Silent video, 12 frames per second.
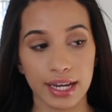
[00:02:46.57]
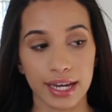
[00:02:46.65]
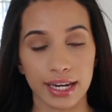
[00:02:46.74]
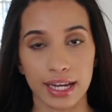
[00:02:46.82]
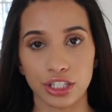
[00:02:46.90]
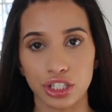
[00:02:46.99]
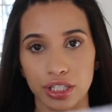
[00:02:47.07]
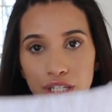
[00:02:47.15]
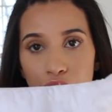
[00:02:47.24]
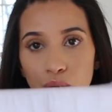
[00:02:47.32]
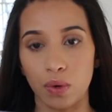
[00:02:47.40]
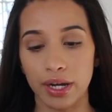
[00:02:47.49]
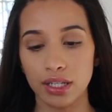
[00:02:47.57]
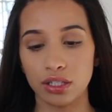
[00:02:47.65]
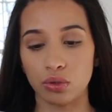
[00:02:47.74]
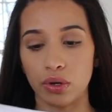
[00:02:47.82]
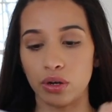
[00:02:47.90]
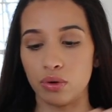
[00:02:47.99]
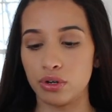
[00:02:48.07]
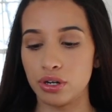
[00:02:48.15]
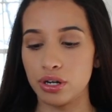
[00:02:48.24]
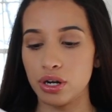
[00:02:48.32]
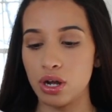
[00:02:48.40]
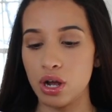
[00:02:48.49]
and I just needed white so I
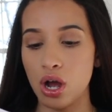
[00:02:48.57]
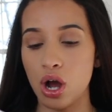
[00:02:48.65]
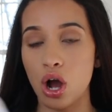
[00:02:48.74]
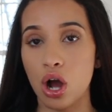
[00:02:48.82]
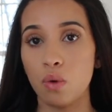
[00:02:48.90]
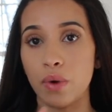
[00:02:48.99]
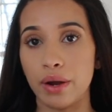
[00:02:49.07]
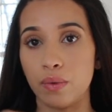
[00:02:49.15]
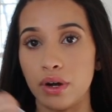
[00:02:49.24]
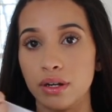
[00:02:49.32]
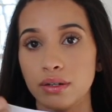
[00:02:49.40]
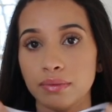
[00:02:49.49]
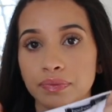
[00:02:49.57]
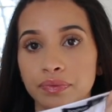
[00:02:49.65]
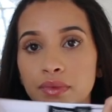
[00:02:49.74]
ordered a white one.